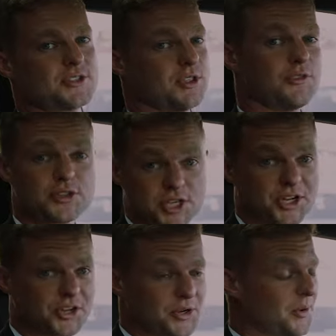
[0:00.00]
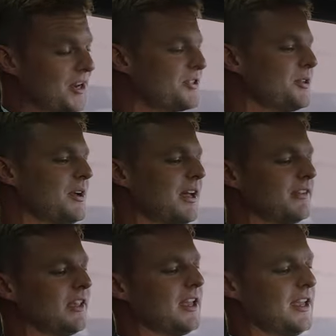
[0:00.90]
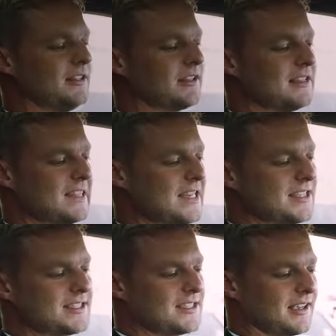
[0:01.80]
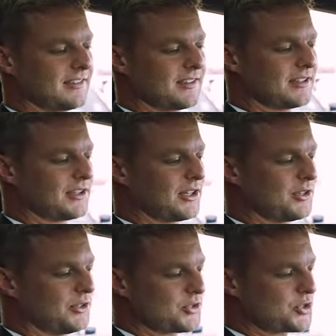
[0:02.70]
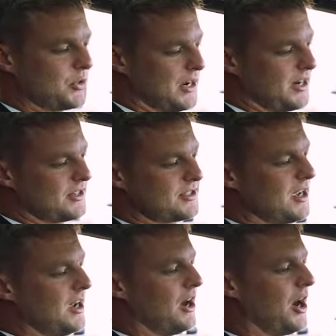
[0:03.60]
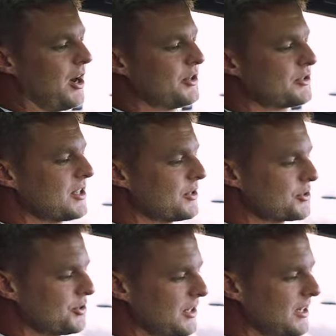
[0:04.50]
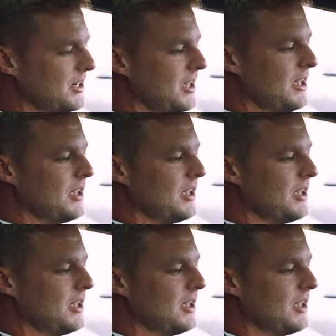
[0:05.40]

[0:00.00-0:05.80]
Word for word: So the first thing you're gonna wanna do is hit these 6 little squares on your center screen,